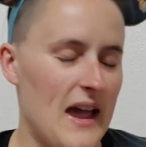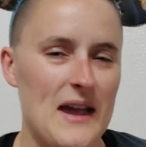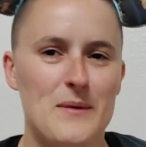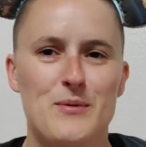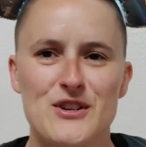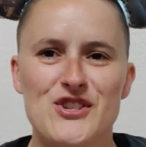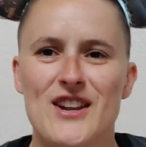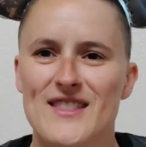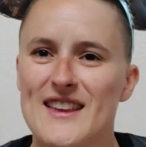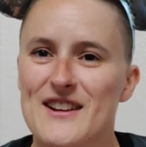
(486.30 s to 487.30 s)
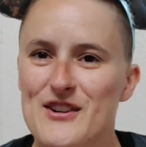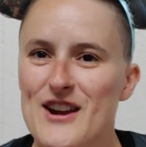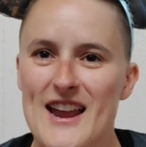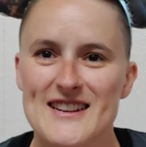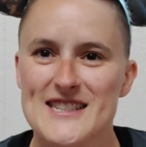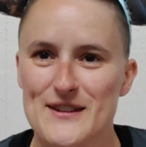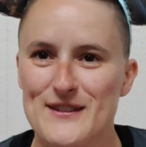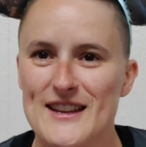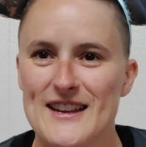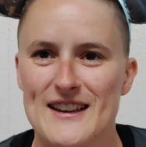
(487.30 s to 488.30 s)
I appreciate the
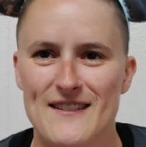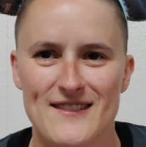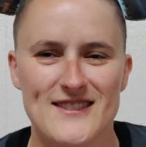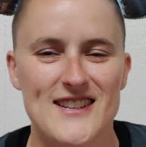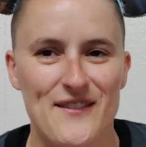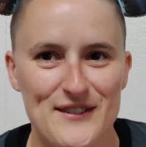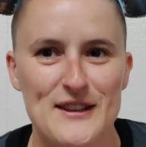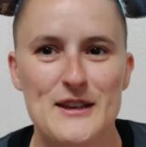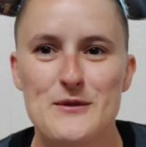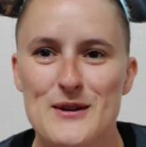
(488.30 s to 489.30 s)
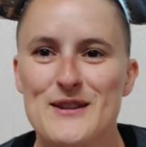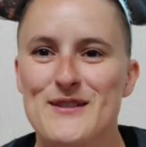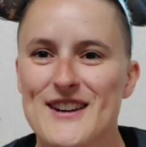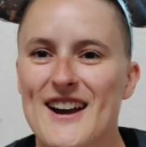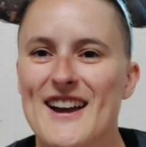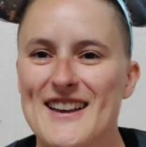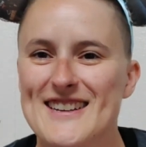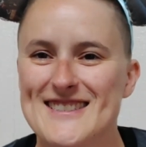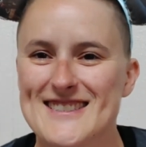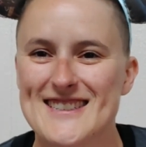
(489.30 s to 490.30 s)
creativity. Definitely one of a
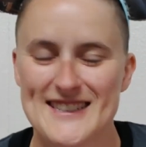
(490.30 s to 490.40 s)
kind.